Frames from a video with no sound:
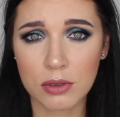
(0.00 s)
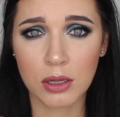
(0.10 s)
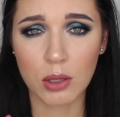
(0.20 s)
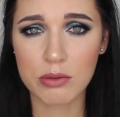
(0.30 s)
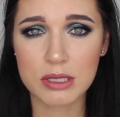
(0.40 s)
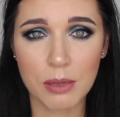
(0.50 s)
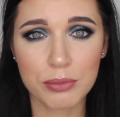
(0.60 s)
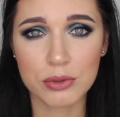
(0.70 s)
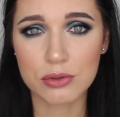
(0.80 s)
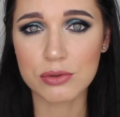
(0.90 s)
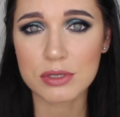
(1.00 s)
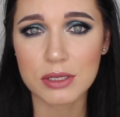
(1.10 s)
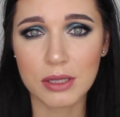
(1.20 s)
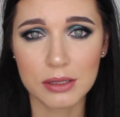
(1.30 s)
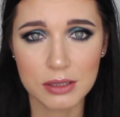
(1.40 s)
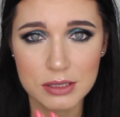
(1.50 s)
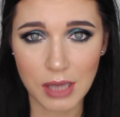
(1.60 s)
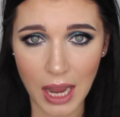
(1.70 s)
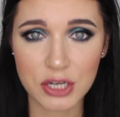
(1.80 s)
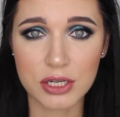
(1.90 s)
close up you do see that it's
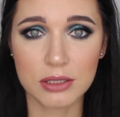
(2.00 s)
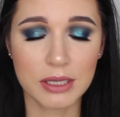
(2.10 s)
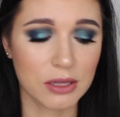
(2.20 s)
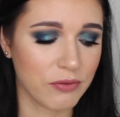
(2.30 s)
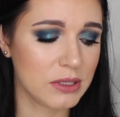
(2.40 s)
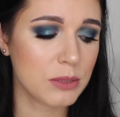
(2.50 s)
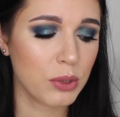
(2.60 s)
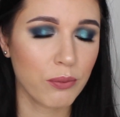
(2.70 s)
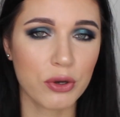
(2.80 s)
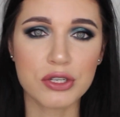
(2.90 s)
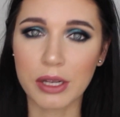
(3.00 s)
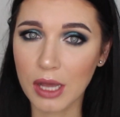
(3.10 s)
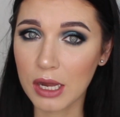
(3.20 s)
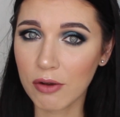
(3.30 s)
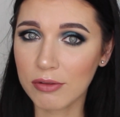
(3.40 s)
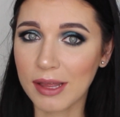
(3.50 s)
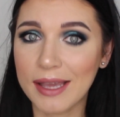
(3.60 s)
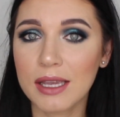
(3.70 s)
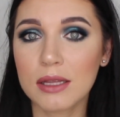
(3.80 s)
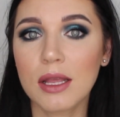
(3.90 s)
actually invisible, which I kind of
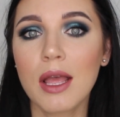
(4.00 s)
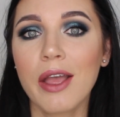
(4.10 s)
like it,